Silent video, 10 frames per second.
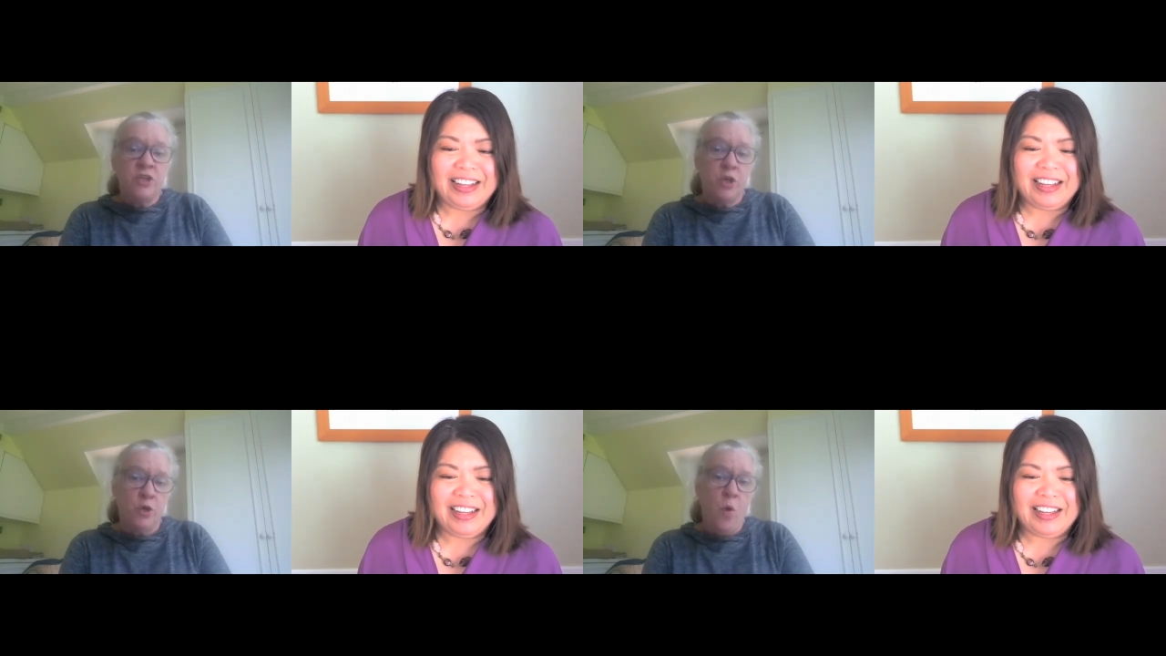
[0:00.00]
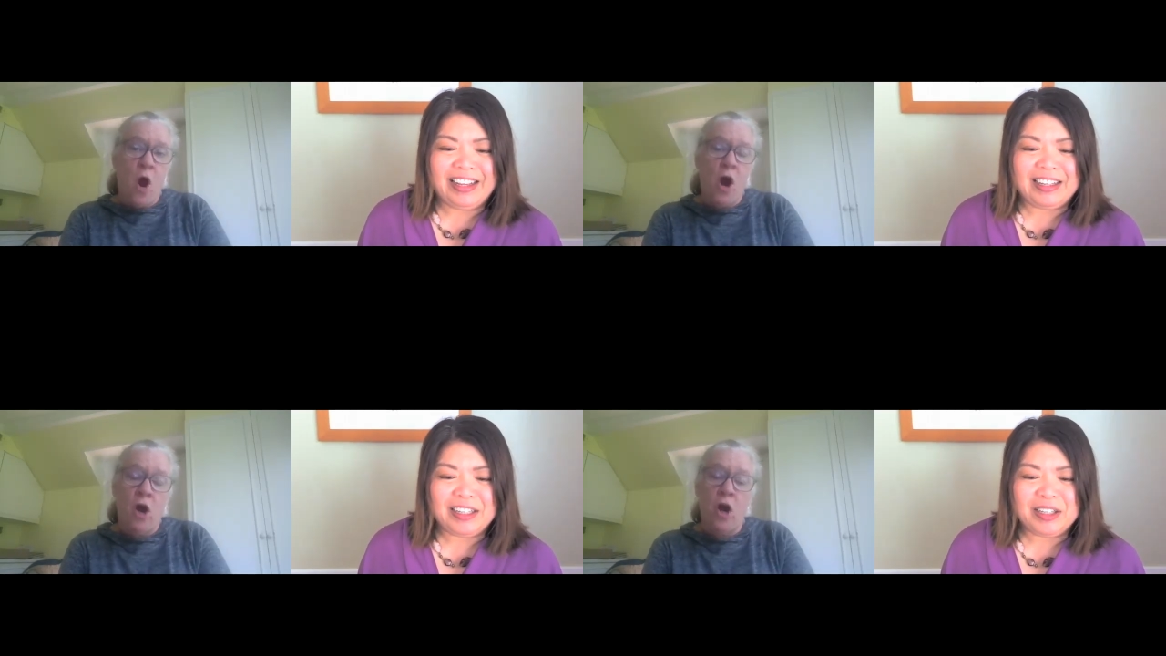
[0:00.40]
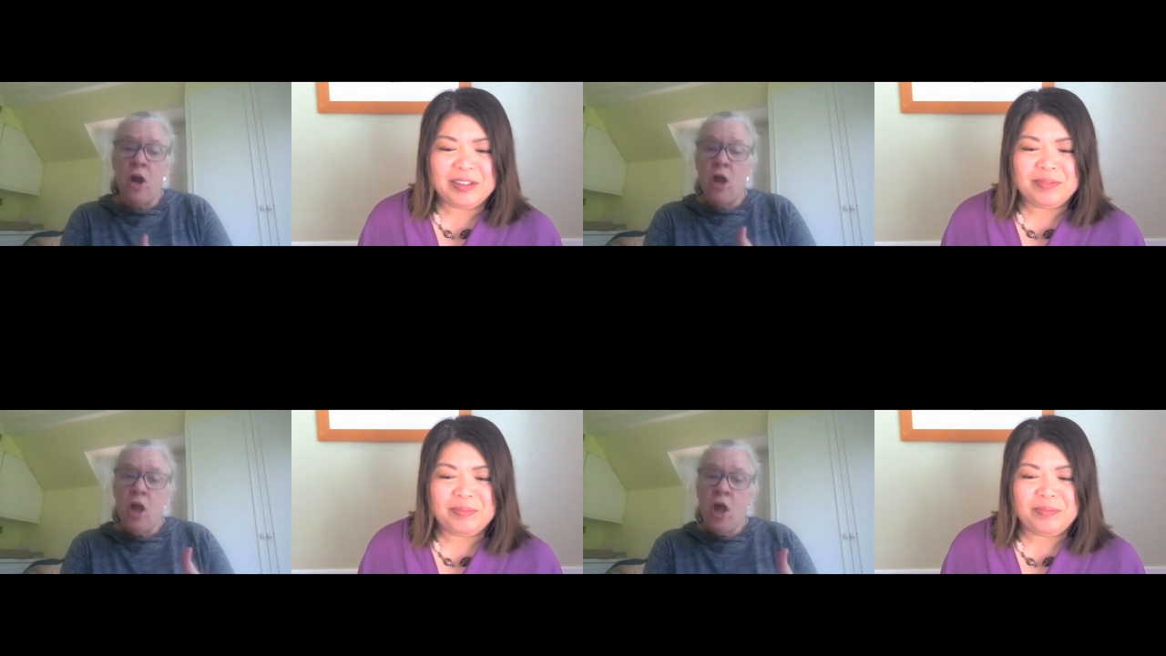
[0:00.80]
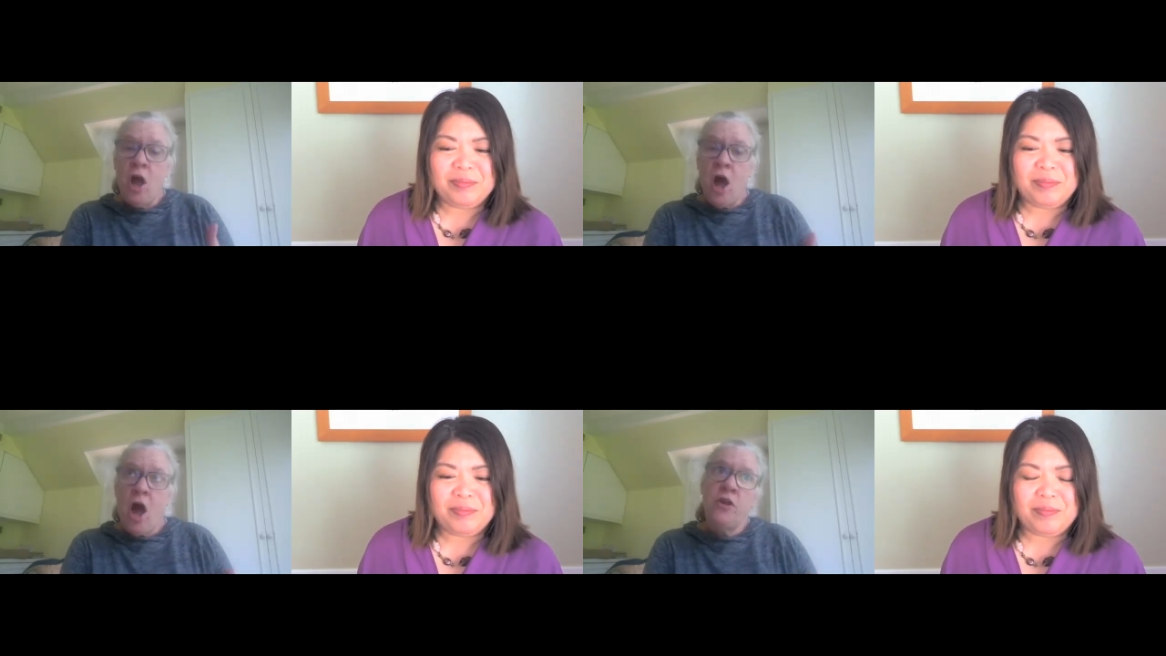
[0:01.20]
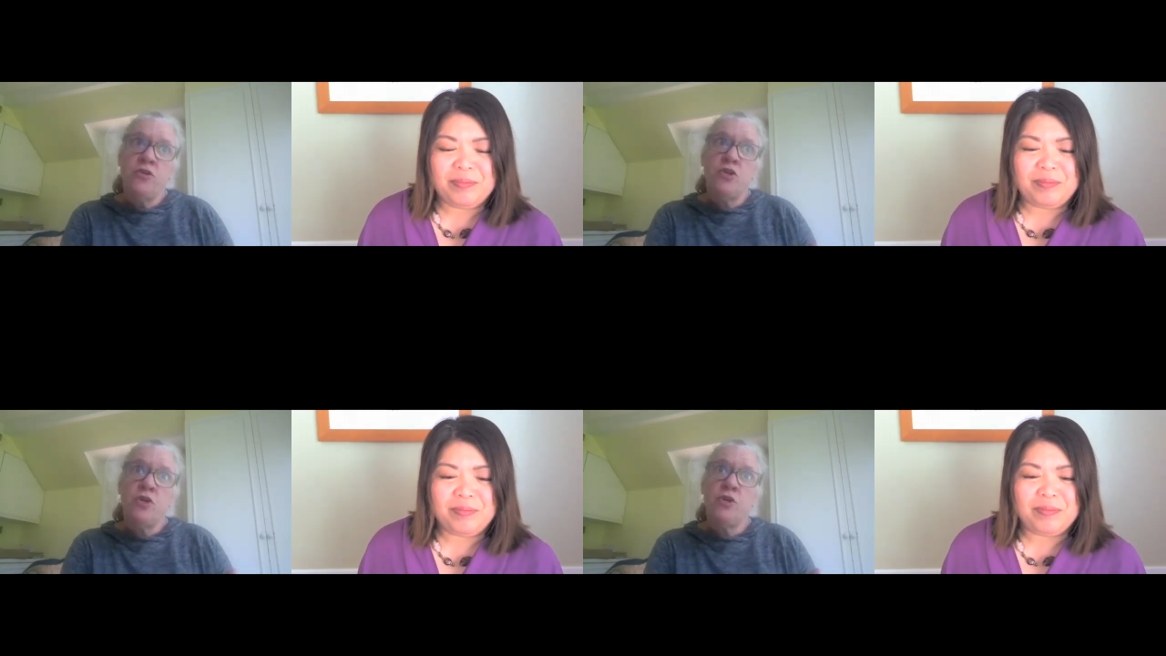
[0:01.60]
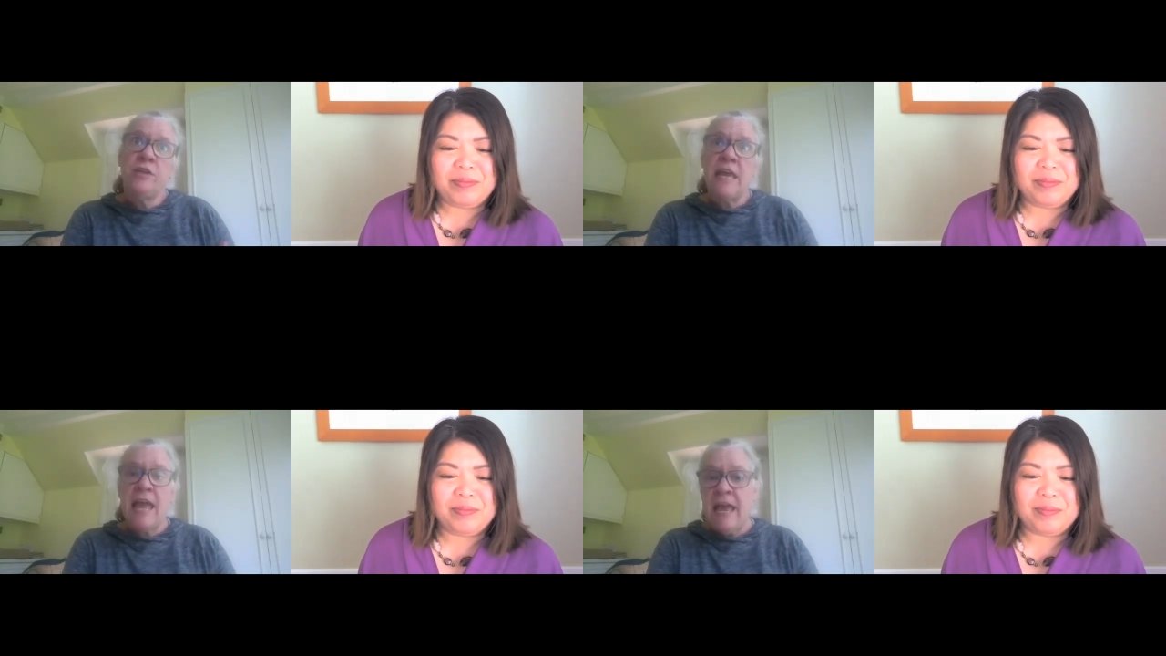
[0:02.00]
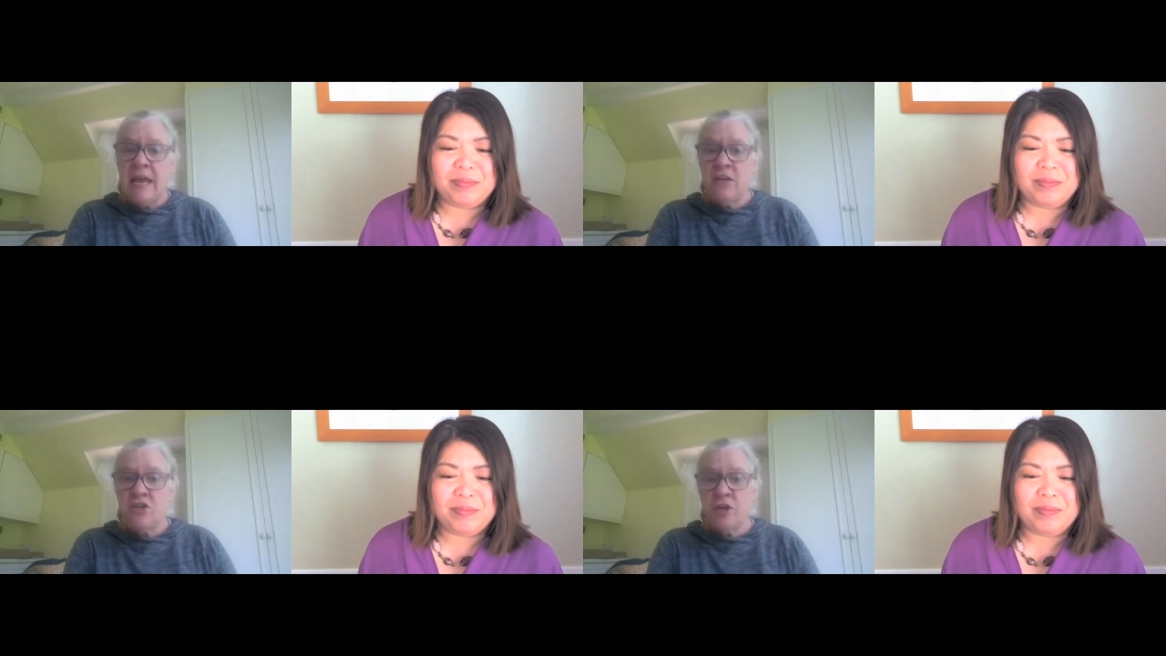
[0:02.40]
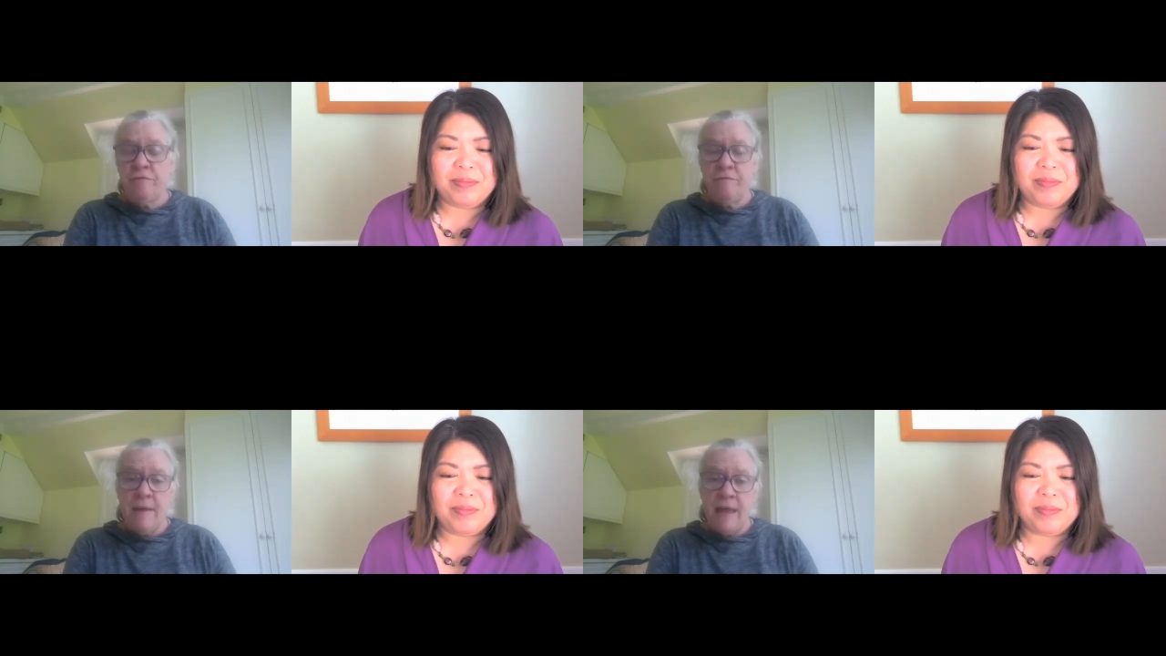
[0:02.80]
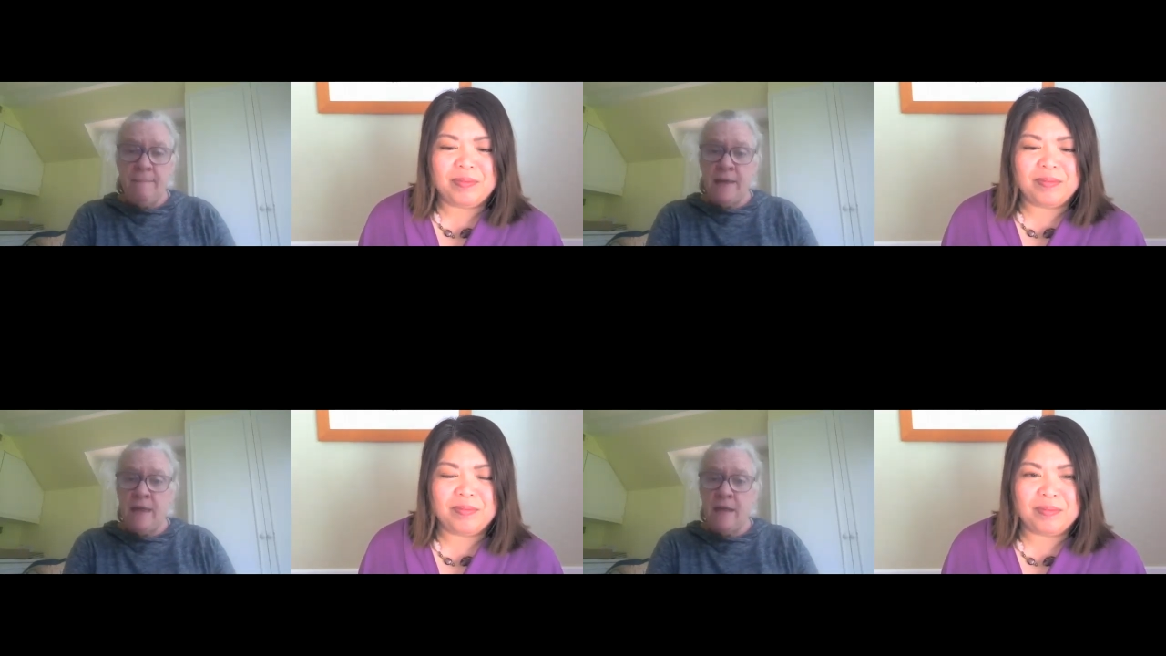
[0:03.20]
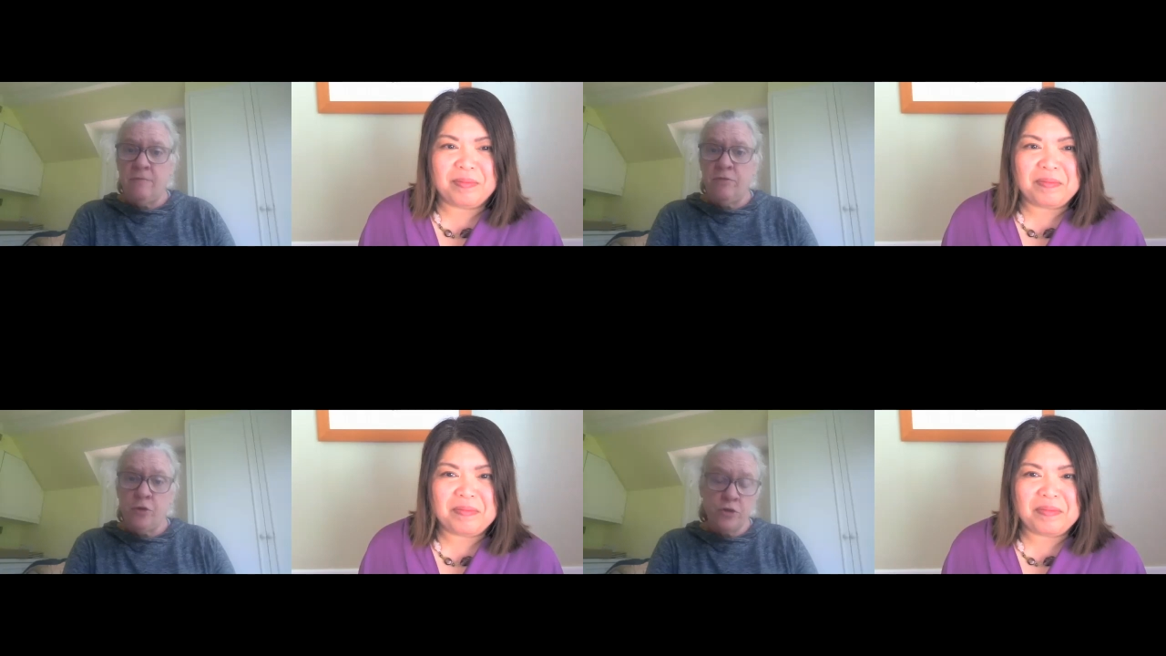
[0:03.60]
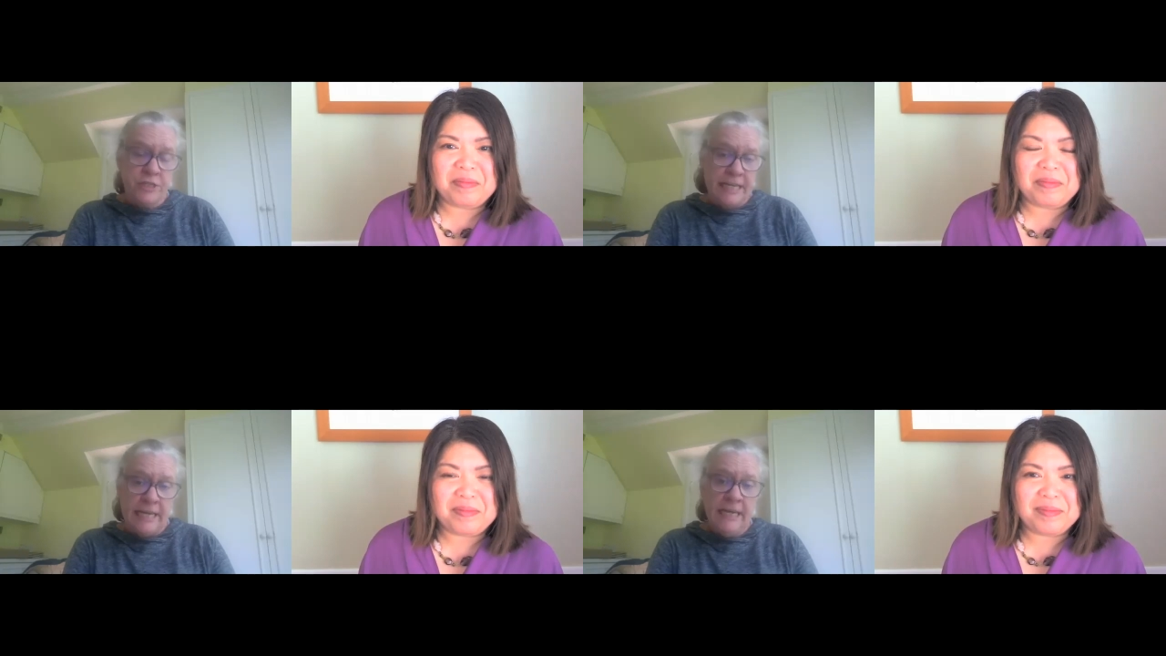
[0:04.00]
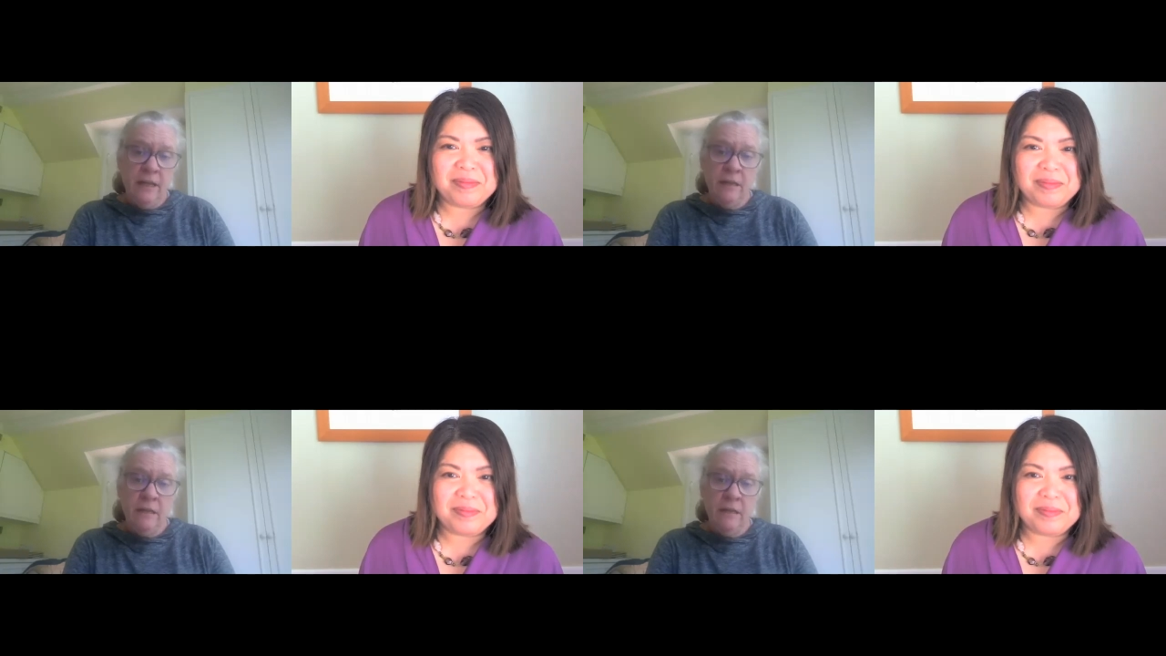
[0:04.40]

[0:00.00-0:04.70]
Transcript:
Speaker 1: who are under the age of maybe 13,